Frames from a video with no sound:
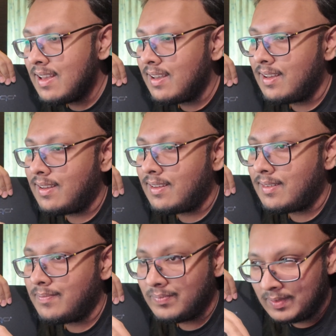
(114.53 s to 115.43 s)

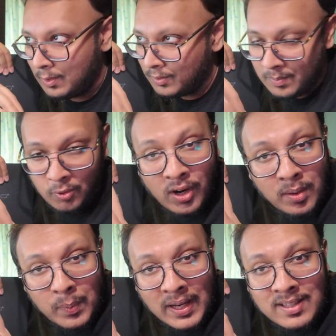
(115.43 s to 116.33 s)
go to the
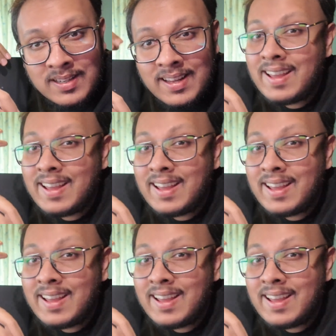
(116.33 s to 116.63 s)
product page,